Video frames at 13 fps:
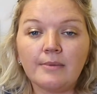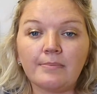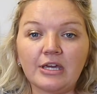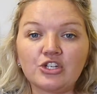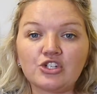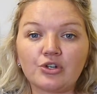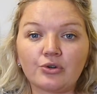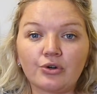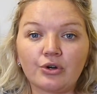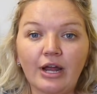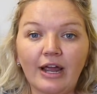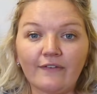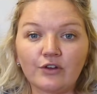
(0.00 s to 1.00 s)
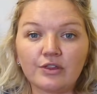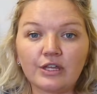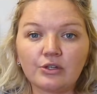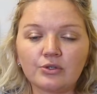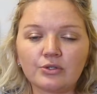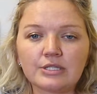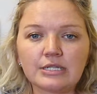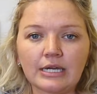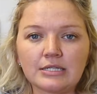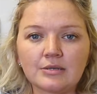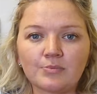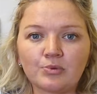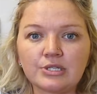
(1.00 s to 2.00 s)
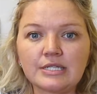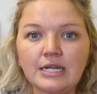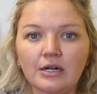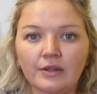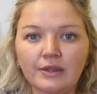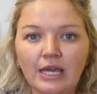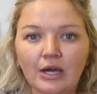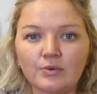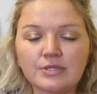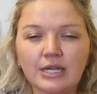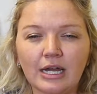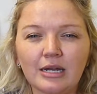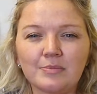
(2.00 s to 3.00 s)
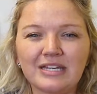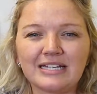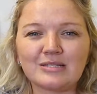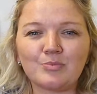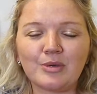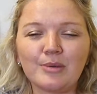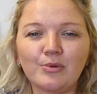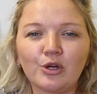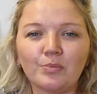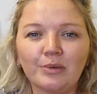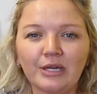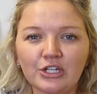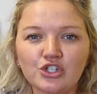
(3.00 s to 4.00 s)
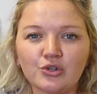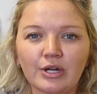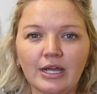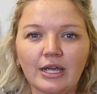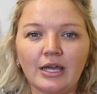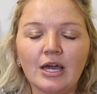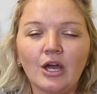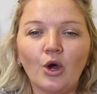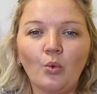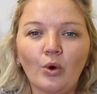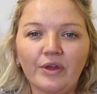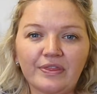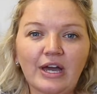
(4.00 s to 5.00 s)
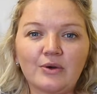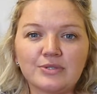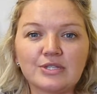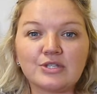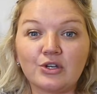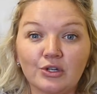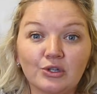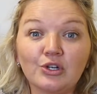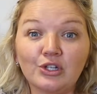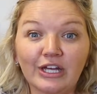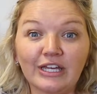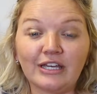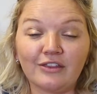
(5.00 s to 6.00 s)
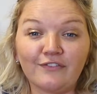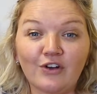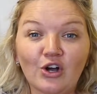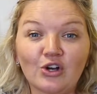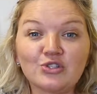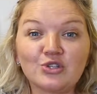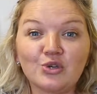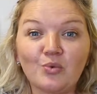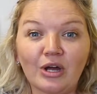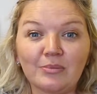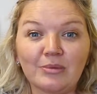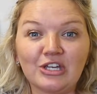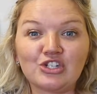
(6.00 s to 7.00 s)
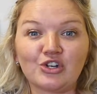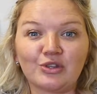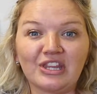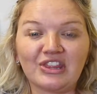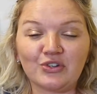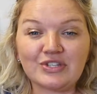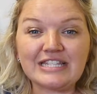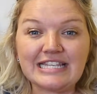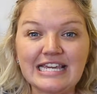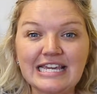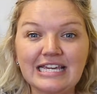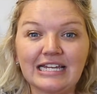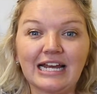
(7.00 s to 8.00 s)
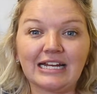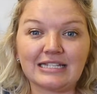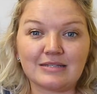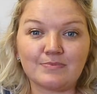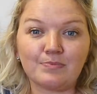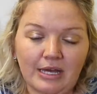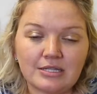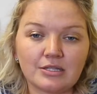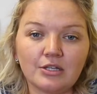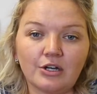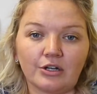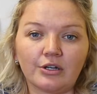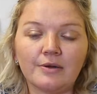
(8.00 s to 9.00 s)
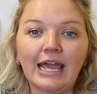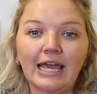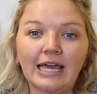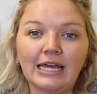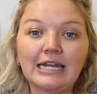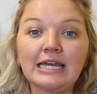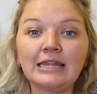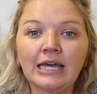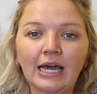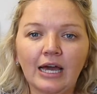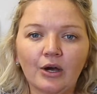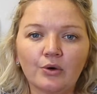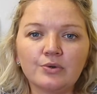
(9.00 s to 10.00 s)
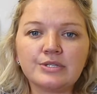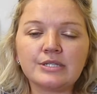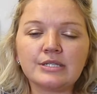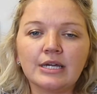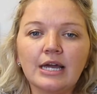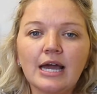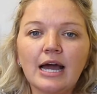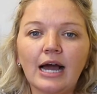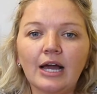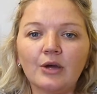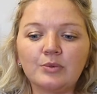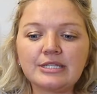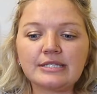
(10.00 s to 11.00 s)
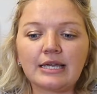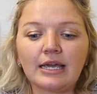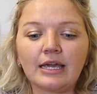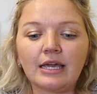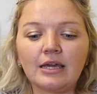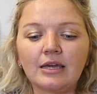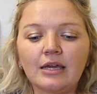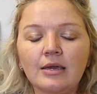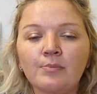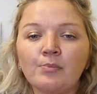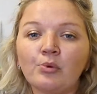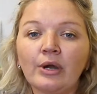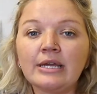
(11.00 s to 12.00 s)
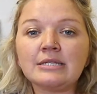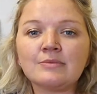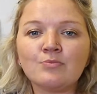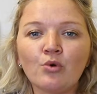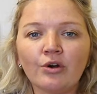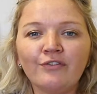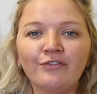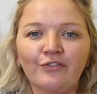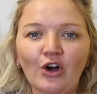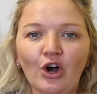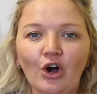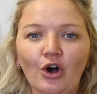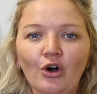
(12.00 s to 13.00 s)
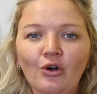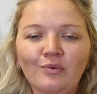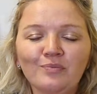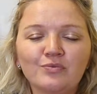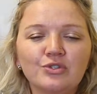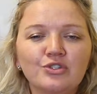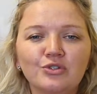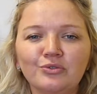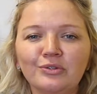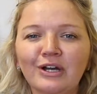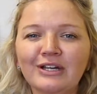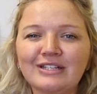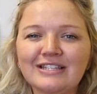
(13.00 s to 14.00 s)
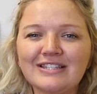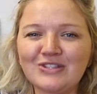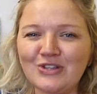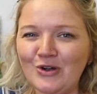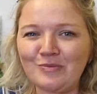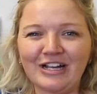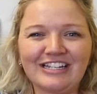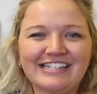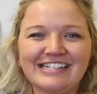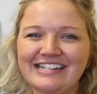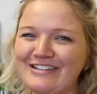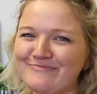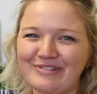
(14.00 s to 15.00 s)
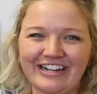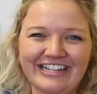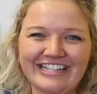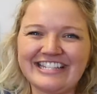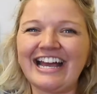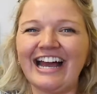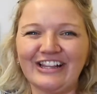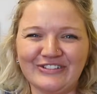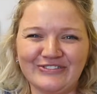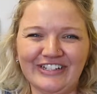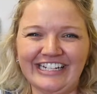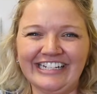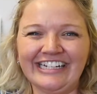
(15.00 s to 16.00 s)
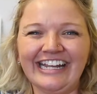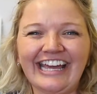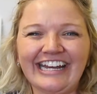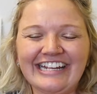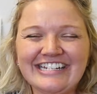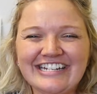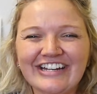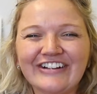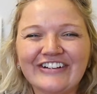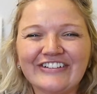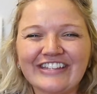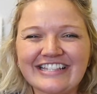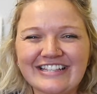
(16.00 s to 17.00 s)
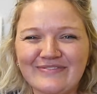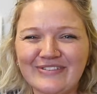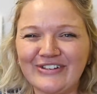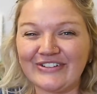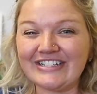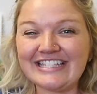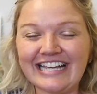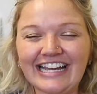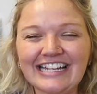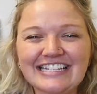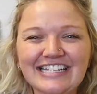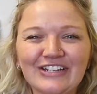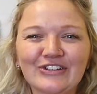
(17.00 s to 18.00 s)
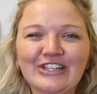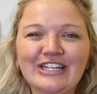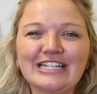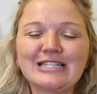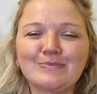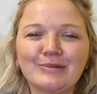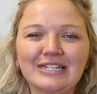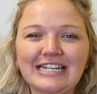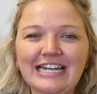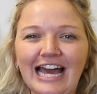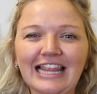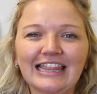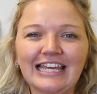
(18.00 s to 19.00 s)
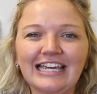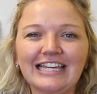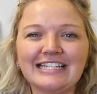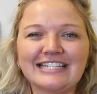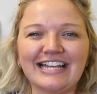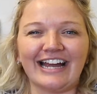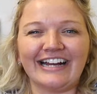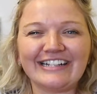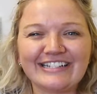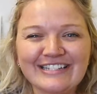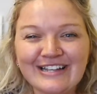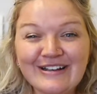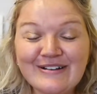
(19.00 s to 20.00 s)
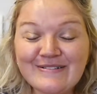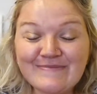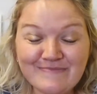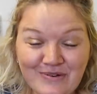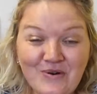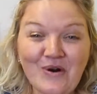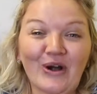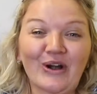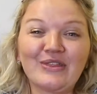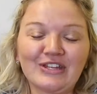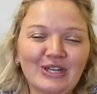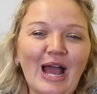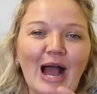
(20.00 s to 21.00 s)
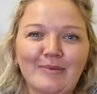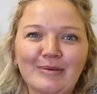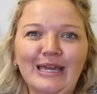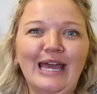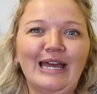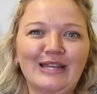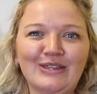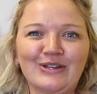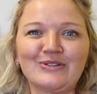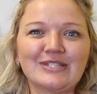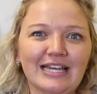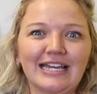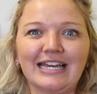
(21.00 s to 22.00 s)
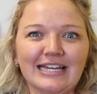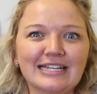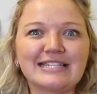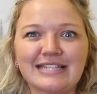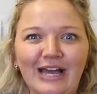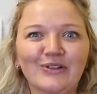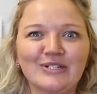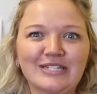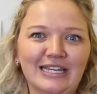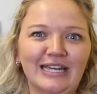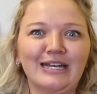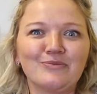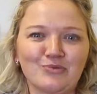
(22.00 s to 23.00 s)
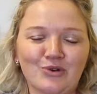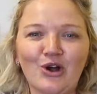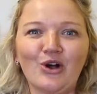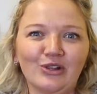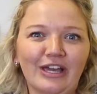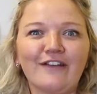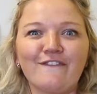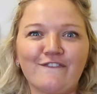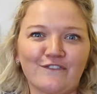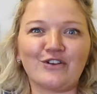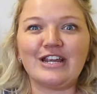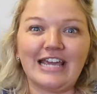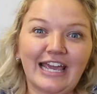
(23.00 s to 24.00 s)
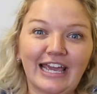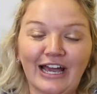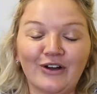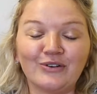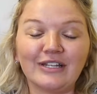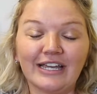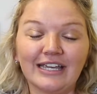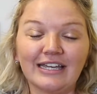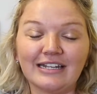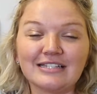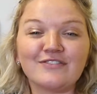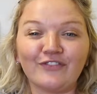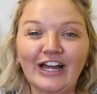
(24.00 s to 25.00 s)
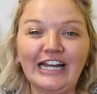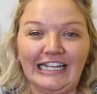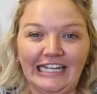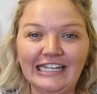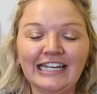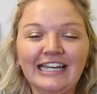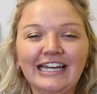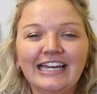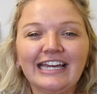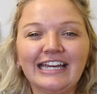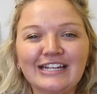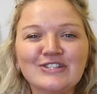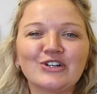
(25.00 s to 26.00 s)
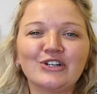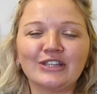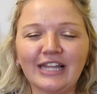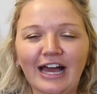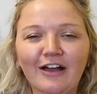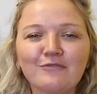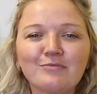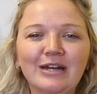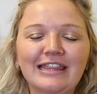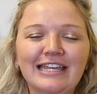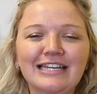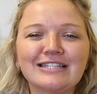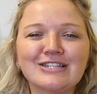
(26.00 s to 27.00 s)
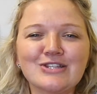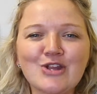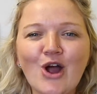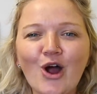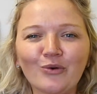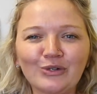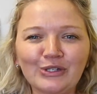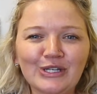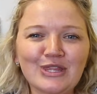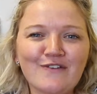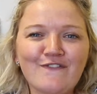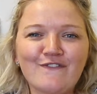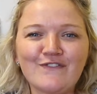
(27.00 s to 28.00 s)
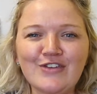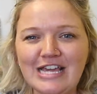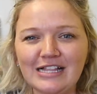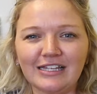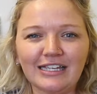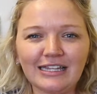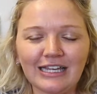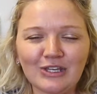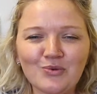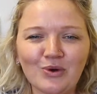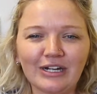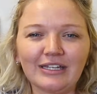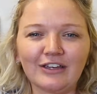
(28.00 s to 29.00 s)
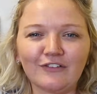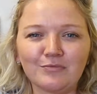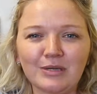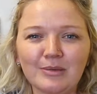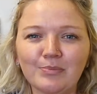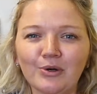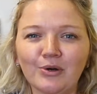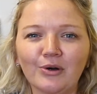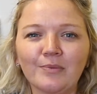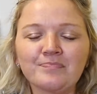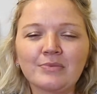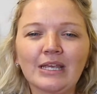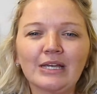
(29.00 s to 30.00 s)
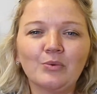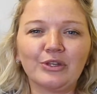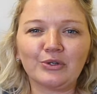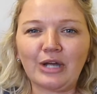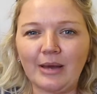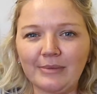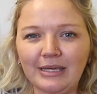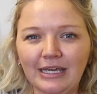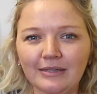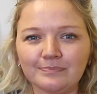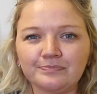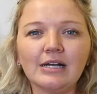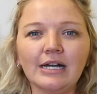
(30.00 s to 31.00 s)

Make sure everything looks nice and pristine on the outside because people are picturing what the house is going to look like in the fall. So you want to make sure that they're seeing it at its best look. And in the house, I would say embrace more fall. Do not so much embrace Halloween. And I know that some of you are sad to hear this, but nothing sucks more than coming in and there's like a skeleton and we're all like freaking out. Like, it is funny, it is a good laugh, but I think it's not really the feeling that you want to give people when they're coming in.